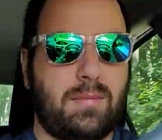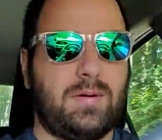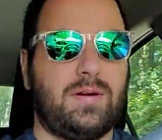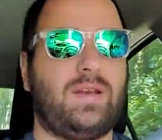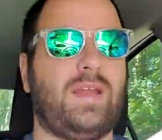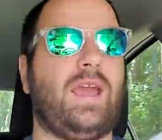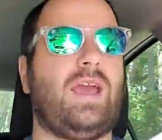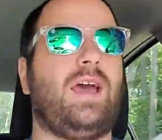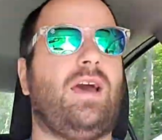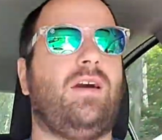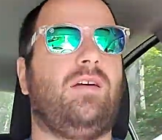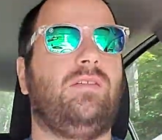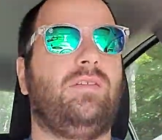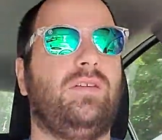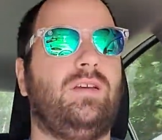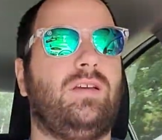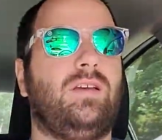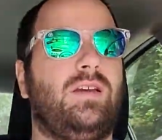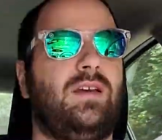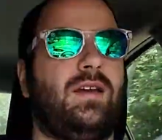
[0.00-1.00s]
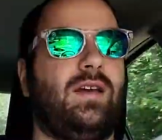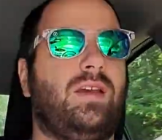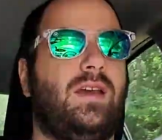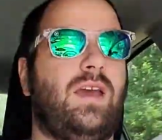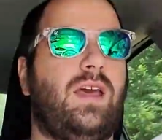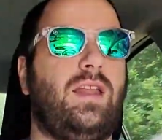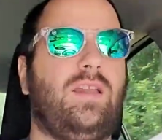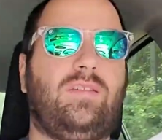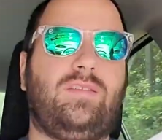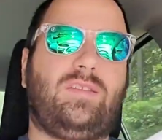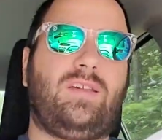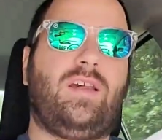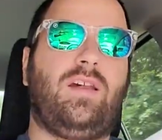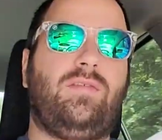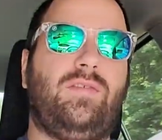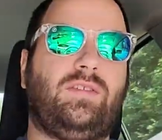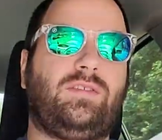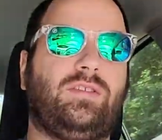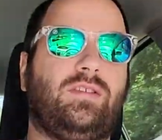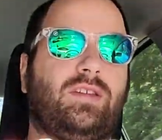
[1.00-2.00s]
down, and instead
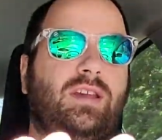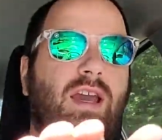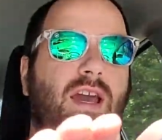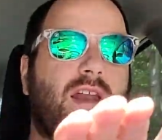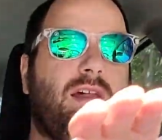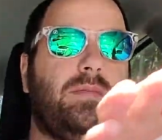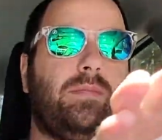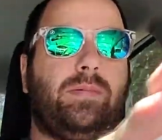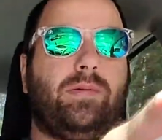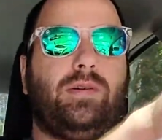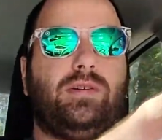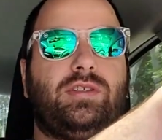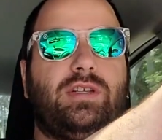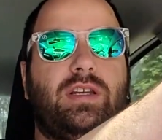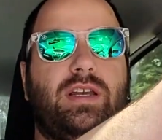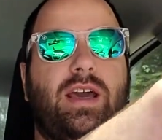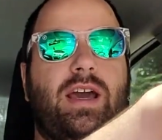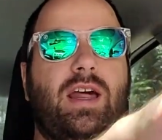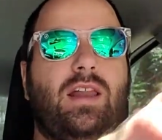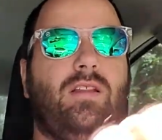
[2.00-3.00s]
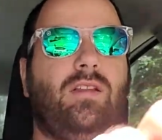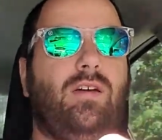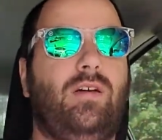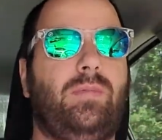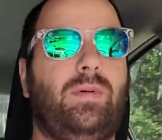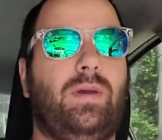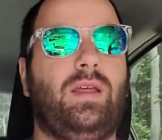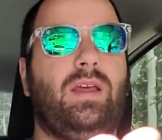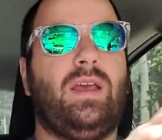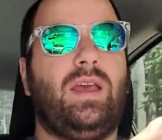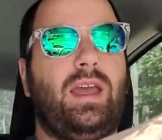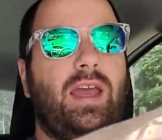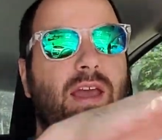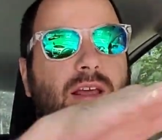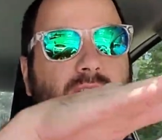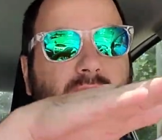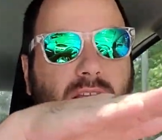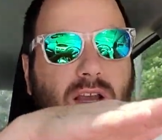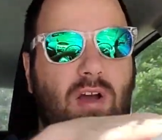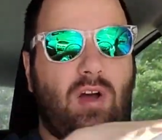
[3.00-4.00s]
of it just kind of pushing out a little bit, it
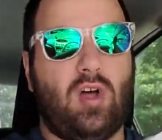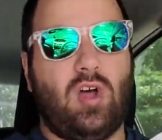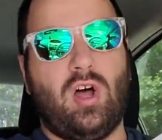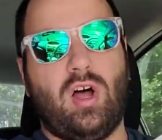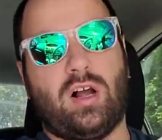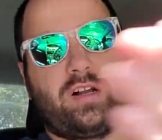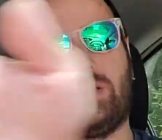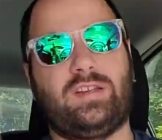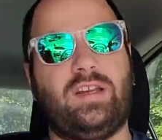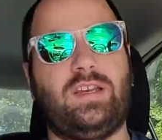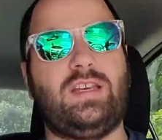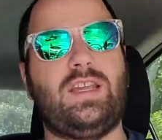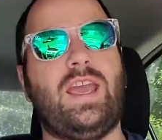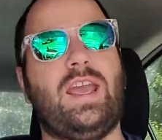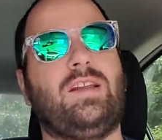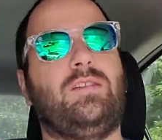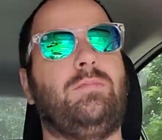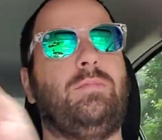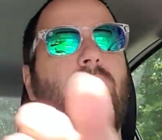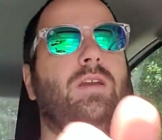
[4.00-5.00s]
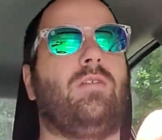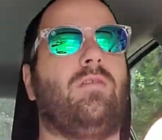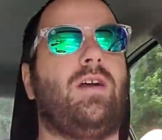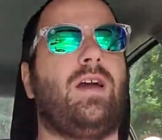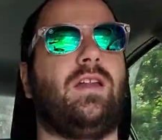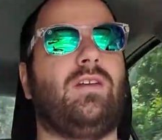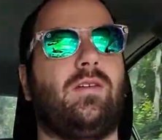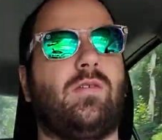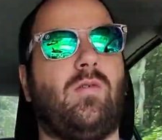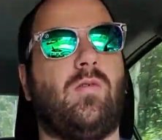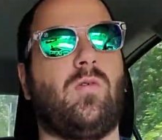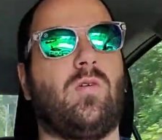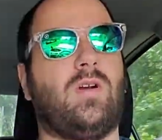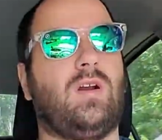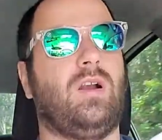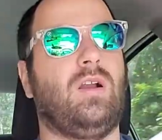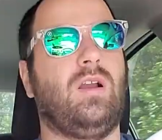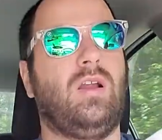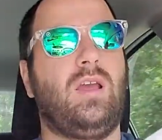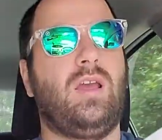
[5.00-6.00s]
like hooked and yanked me around the
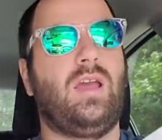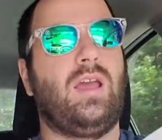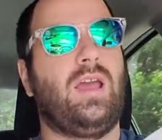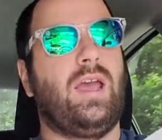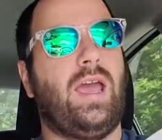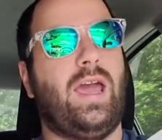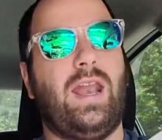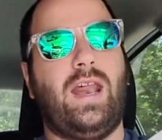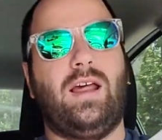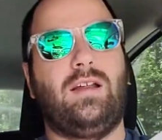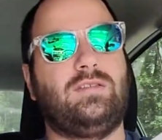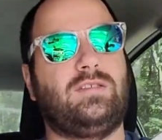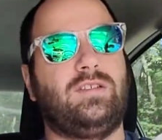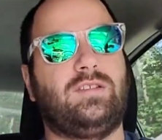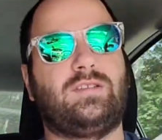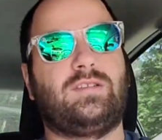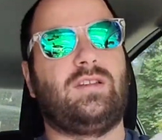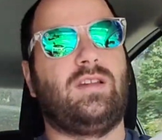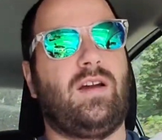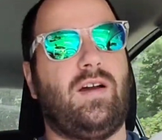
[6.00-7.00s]
corner. And that was just a